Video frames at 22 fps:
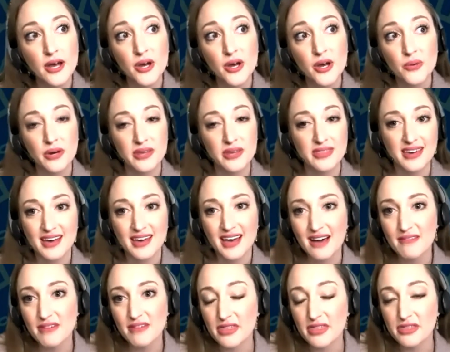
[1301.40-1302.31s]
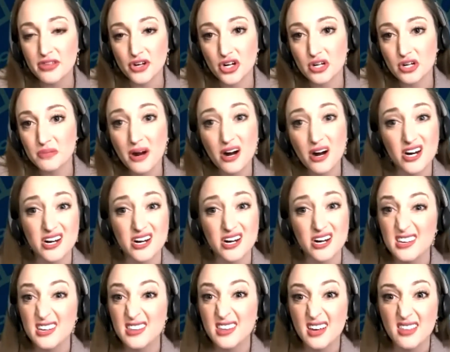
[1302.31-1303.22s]
where they have a third
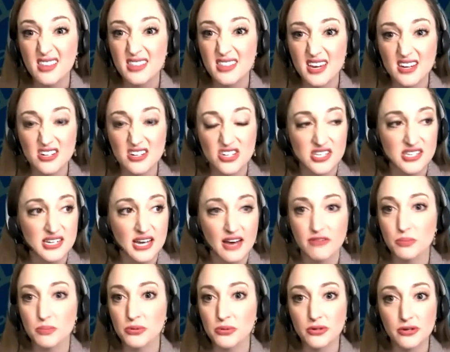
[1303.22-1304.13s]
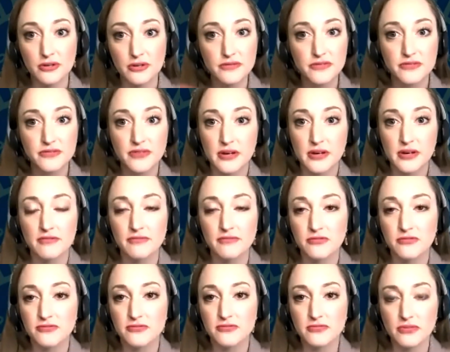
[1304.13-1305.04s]
party that they just have approved
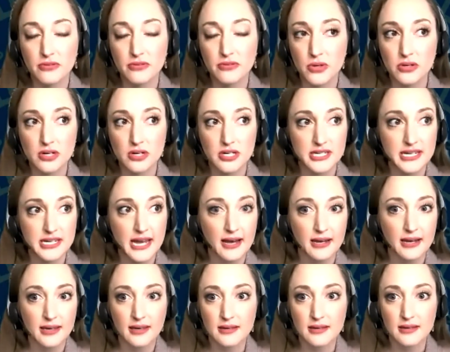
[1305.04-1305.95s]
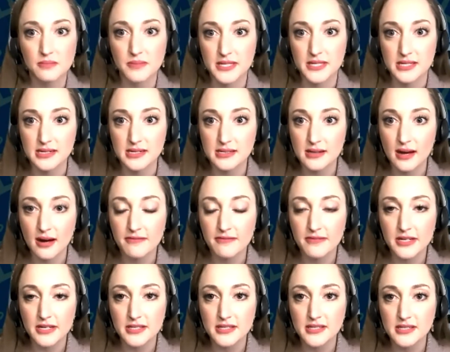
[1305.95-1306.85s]
through their tech and business
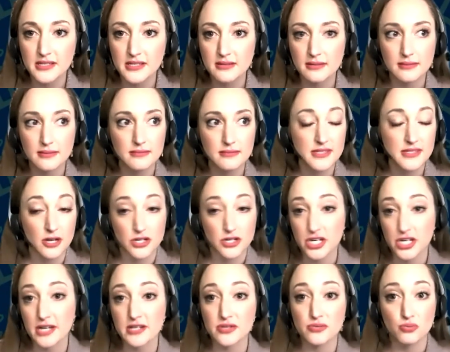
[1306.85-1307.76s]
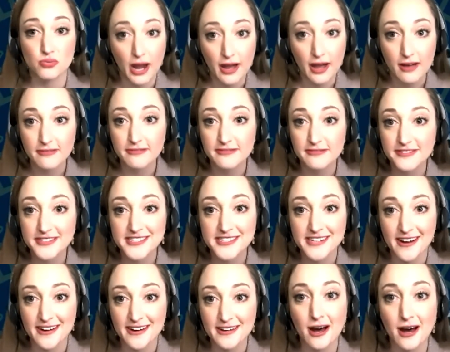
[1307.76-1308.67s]
office, such as
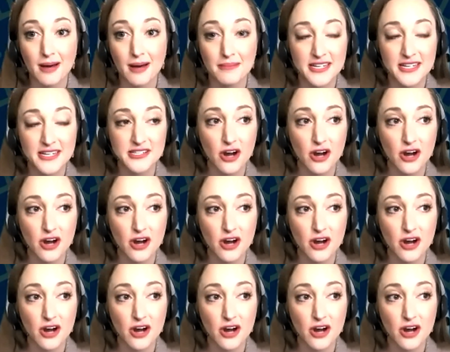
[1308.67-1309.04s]
rev.com, that's